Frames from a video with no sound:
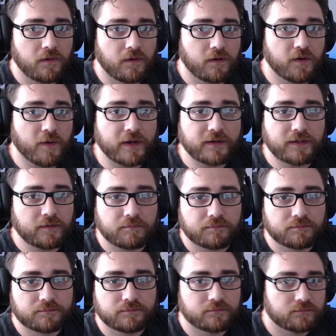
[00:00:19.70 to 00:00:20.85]
idea.
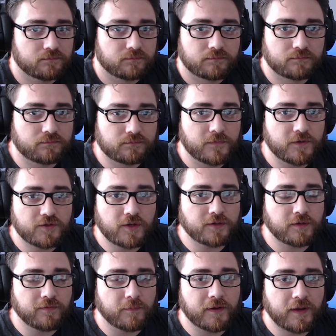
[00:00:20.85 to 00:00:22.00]
Judging
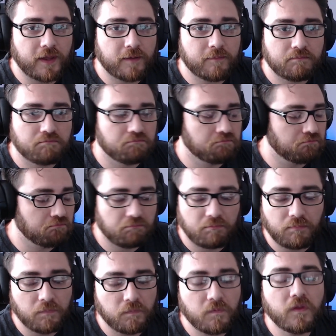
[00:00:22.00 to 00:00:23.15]
from the name,
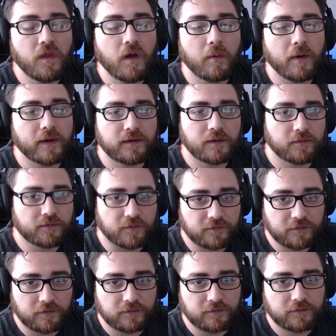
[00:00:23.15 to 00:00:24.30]
no idea what this
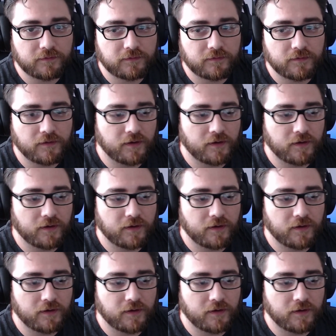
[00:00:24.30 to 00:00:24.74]
is.